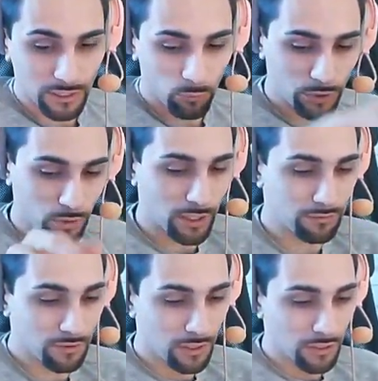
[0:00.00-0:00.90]
and
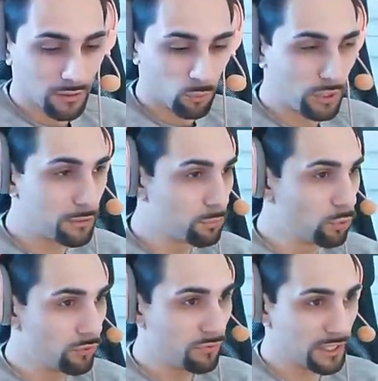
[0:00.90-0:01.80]
when a
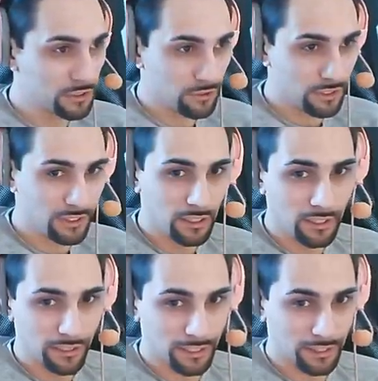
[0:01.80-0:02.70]
move actually
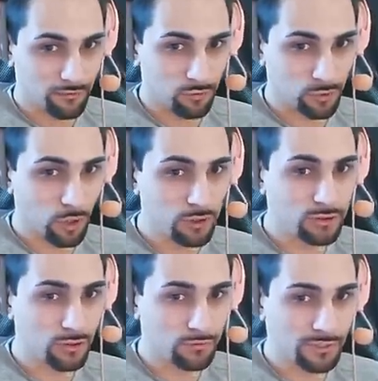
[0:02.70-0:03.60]
can give you
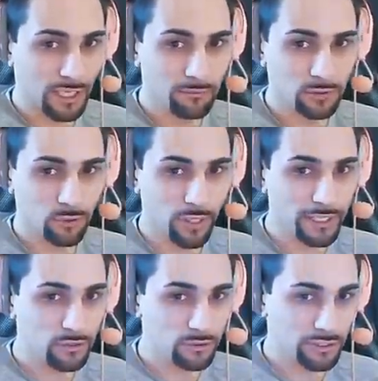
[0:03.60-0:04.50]
tons of time to
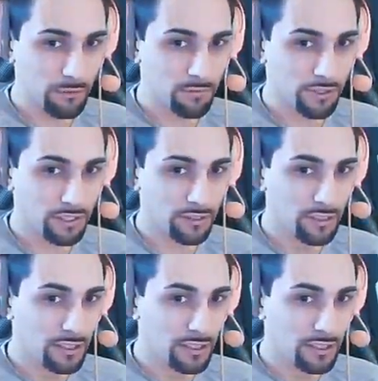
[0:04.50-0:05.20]
react to something,